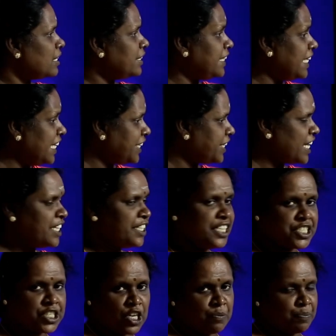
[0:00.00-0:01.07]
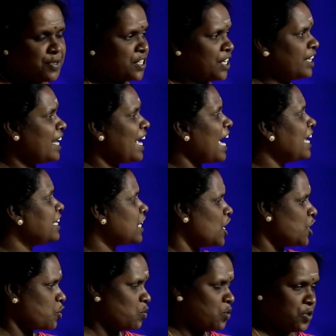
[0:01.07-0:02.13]
detailed description and
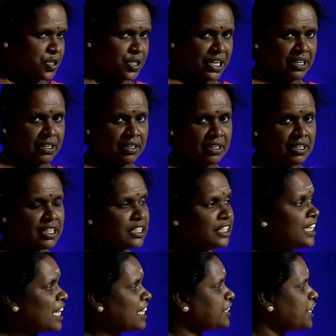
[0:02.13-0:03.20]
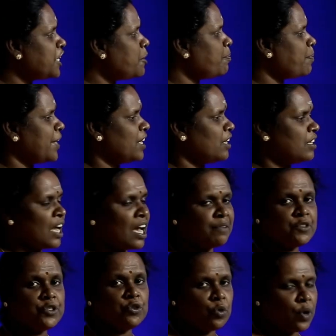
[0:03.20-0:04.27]
conclusion. There are three
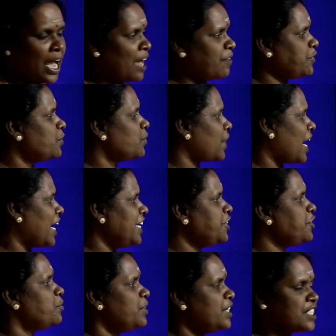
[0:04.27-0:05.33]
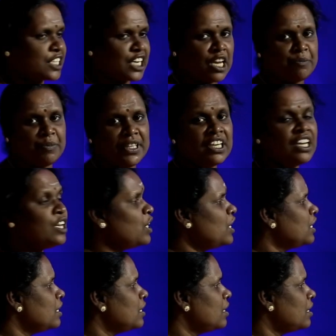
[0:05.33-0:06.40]
paragraphs you have to write to describe the
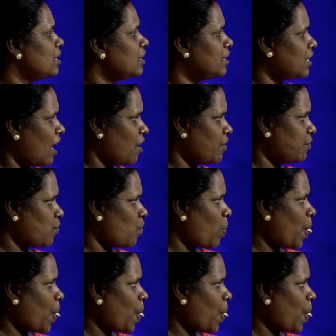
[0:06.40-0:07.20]
graph.